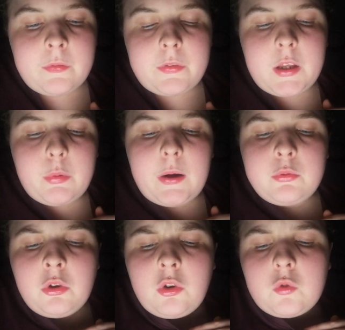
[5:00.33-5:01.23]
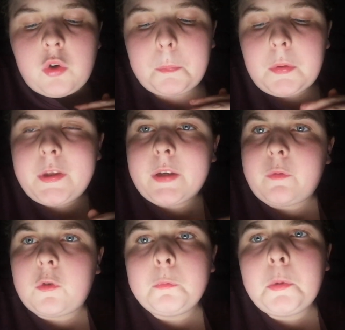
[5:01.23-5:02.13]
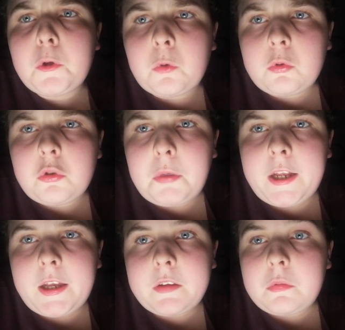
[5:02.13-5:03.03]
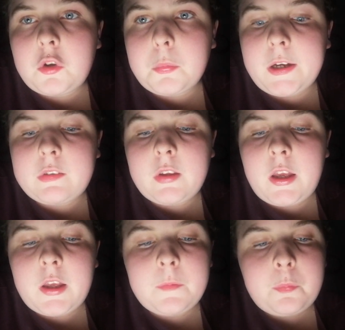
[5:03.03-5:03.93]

Now, how does the droplet become supercooled, you might say?